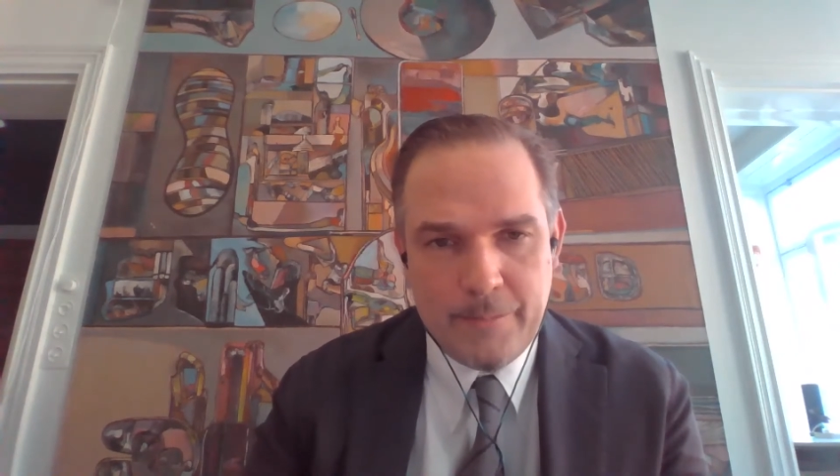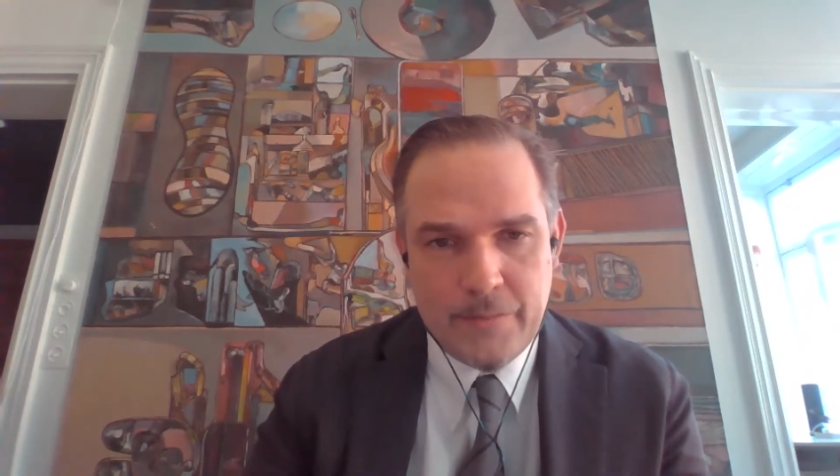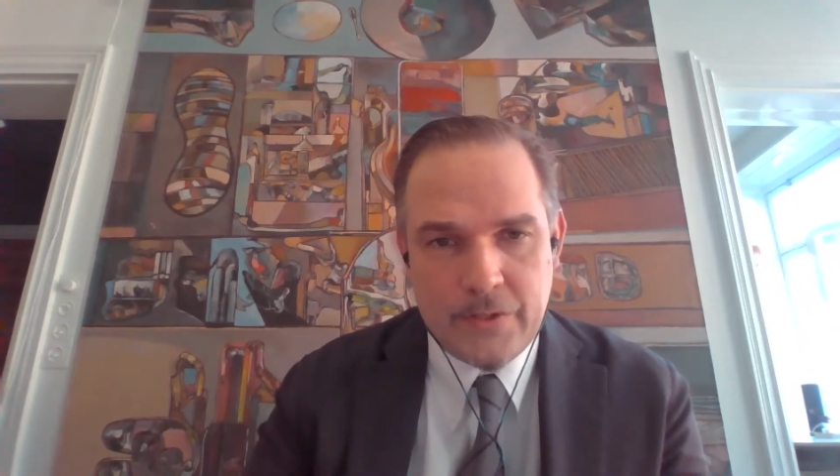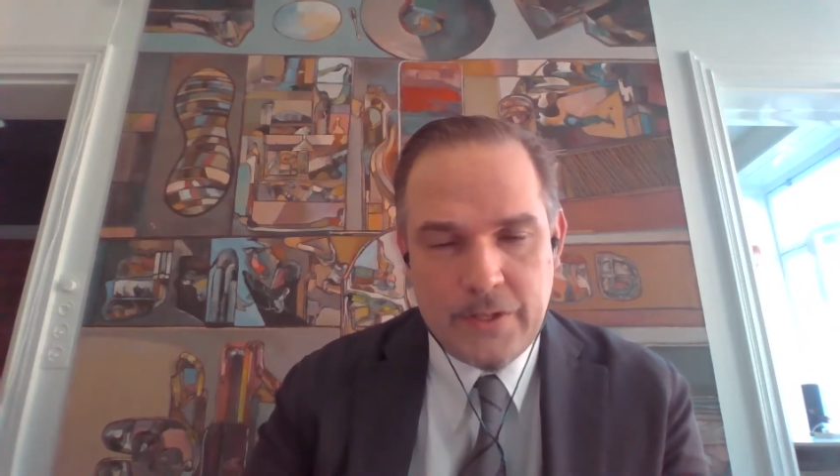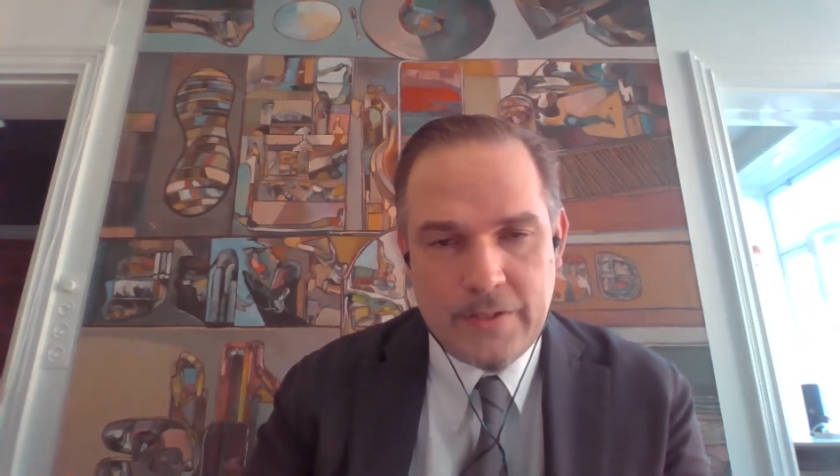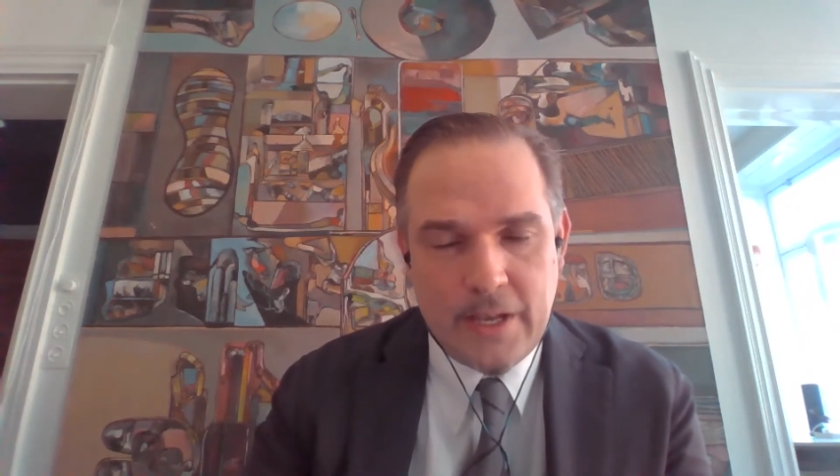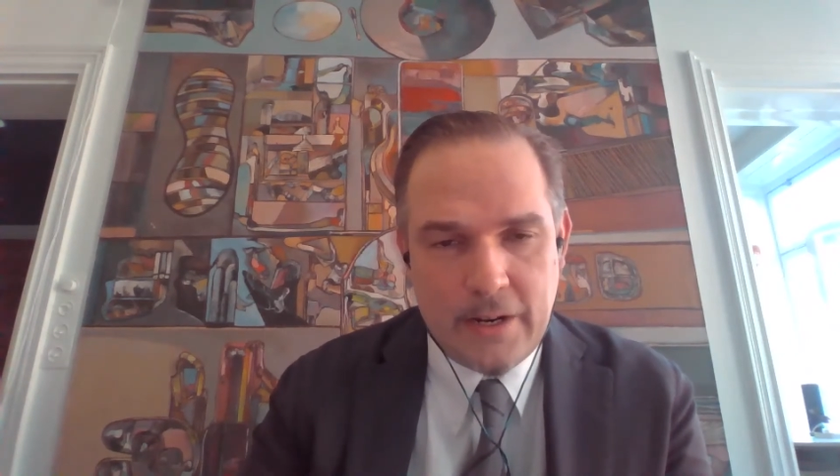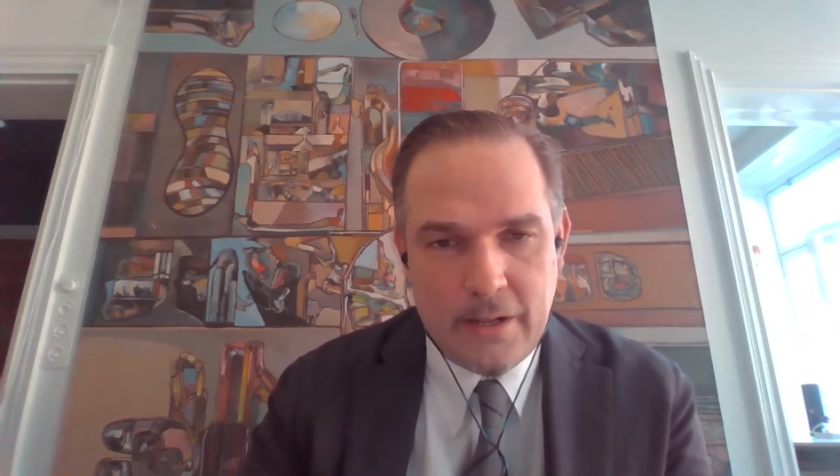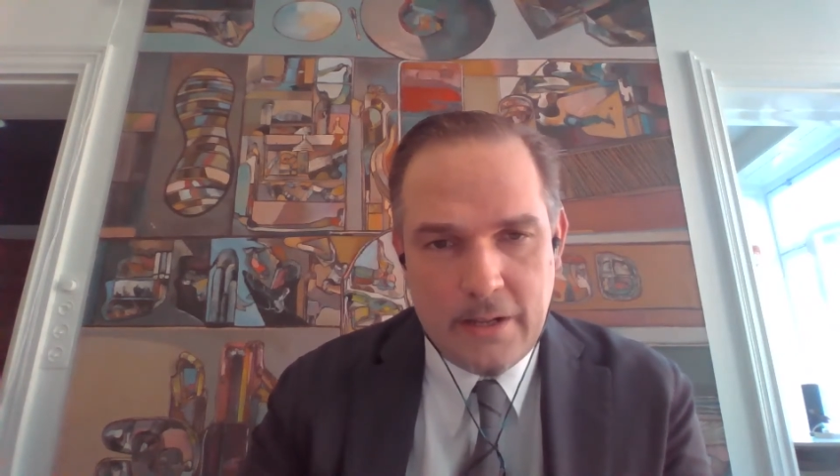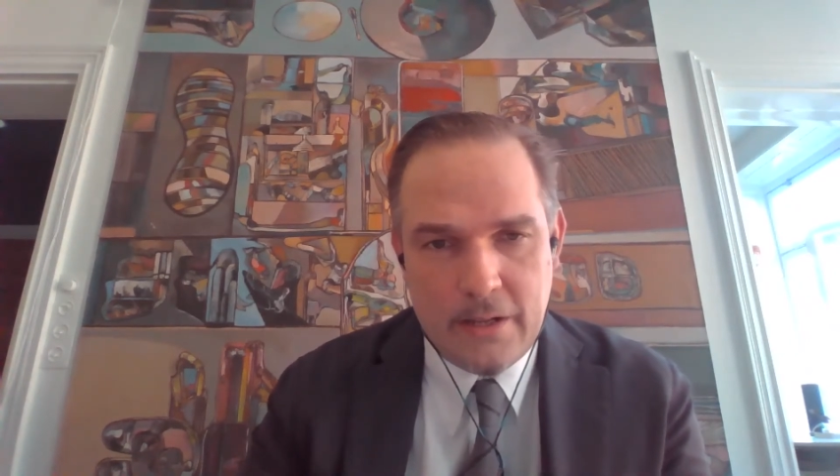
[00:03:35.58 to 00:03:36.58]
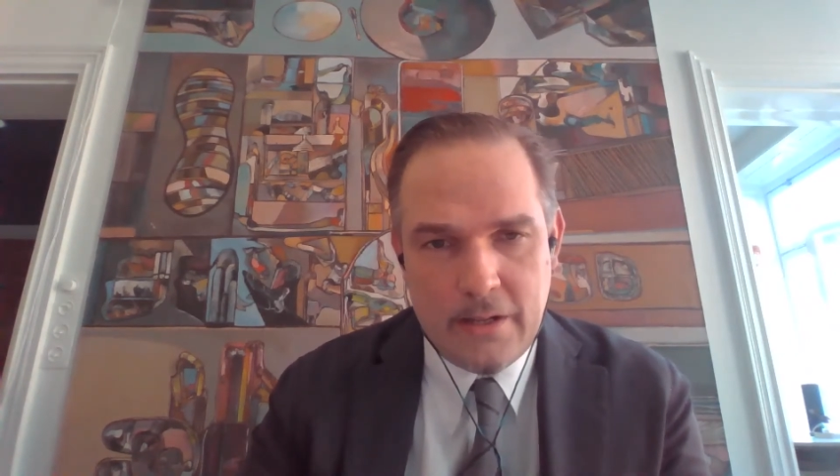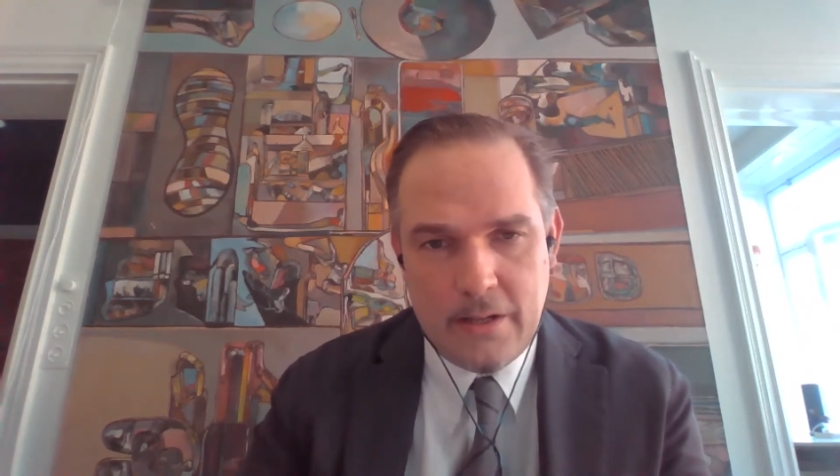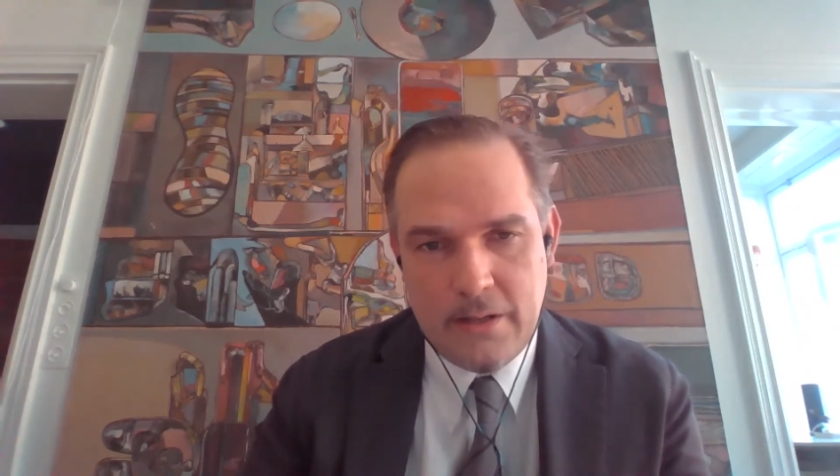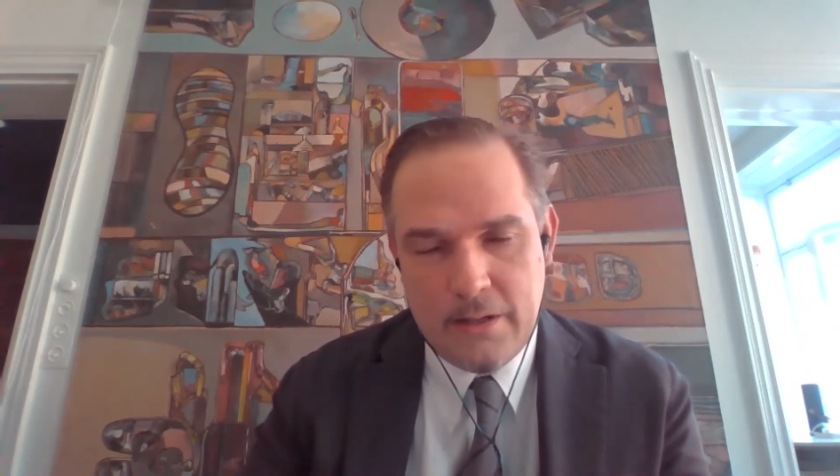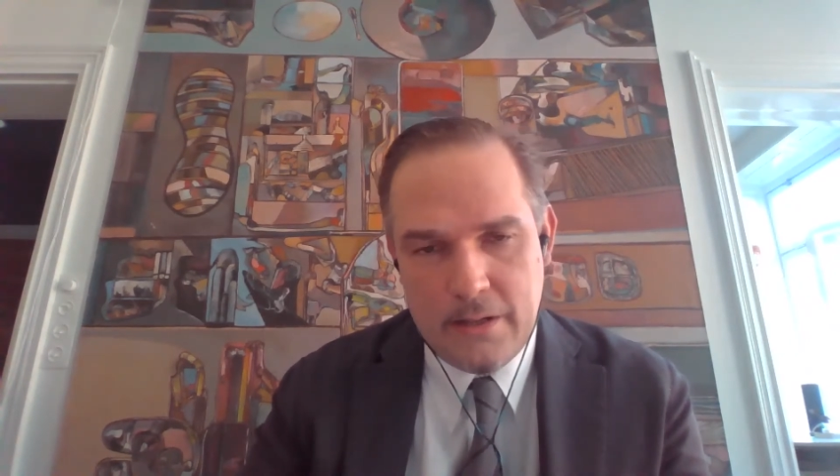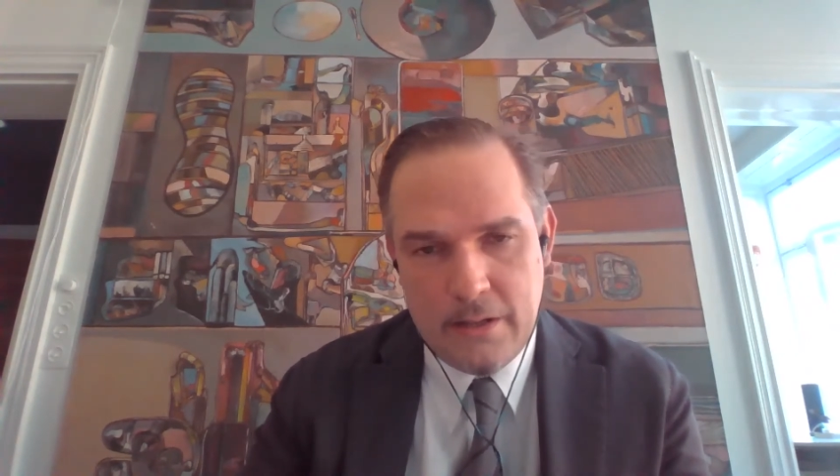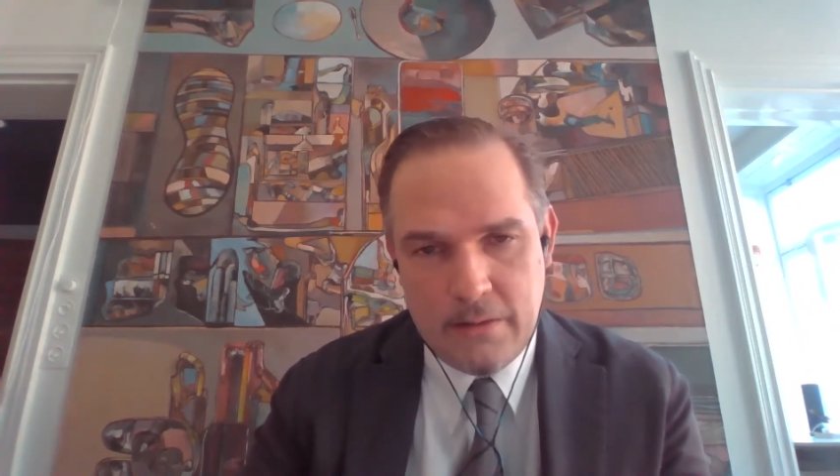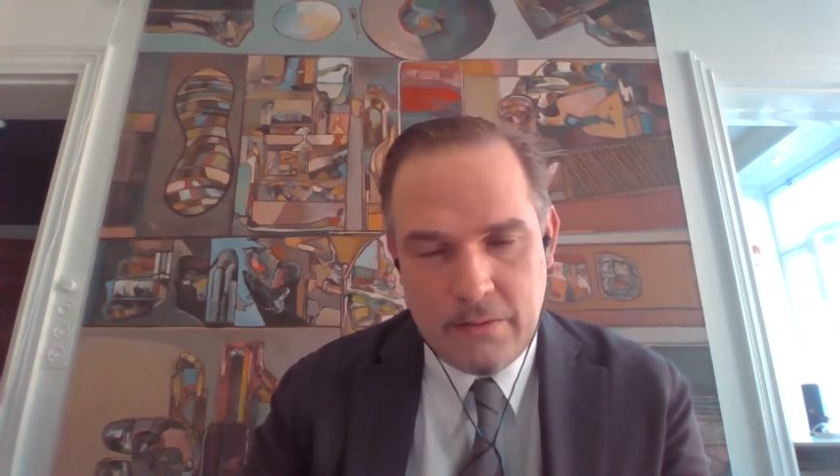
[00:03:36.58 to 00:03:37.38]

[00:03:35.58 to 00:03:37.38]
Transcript: So this had a